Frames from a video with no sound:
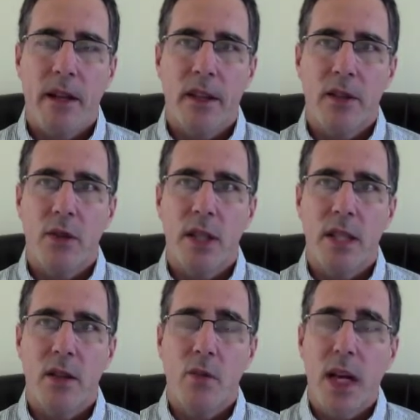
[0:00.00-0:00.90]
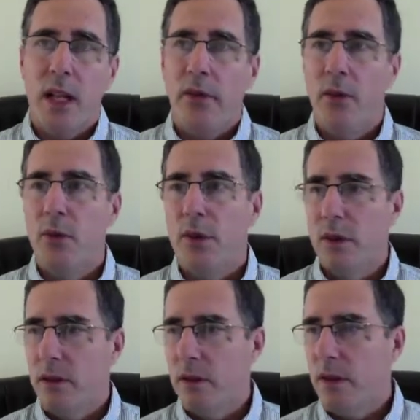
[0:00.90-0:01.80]
So he says, well, if you
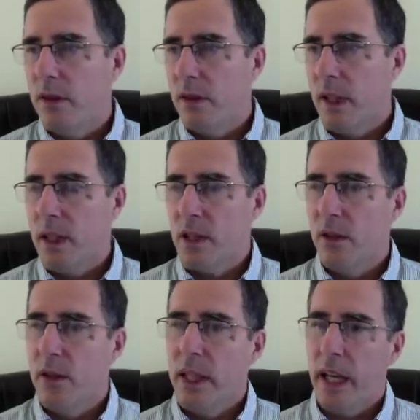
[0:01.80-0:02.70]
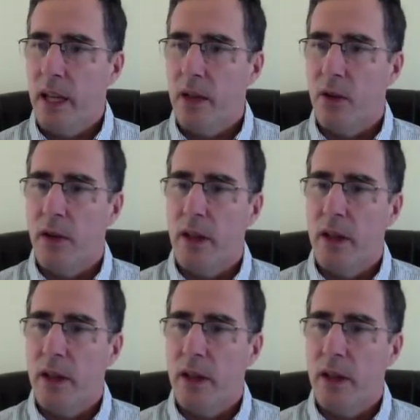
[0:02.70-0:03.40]
exclude the category